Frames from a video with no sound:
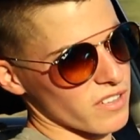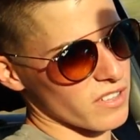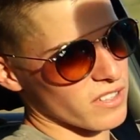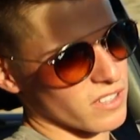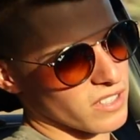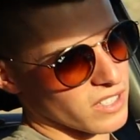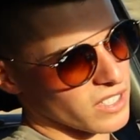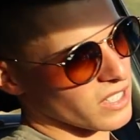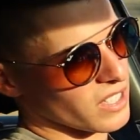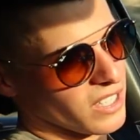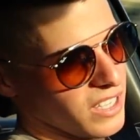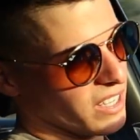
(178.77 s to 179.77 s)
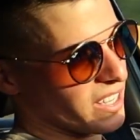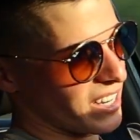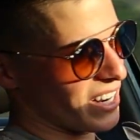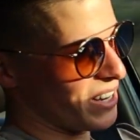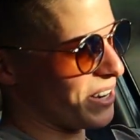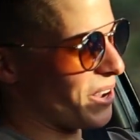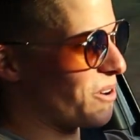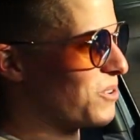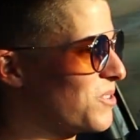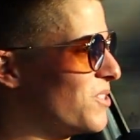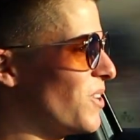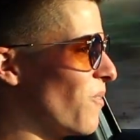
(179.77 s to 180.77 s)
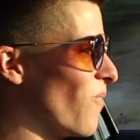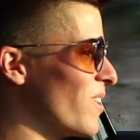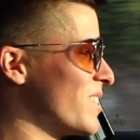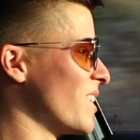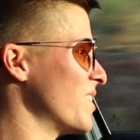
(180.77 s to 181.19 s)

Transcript: and it knows what to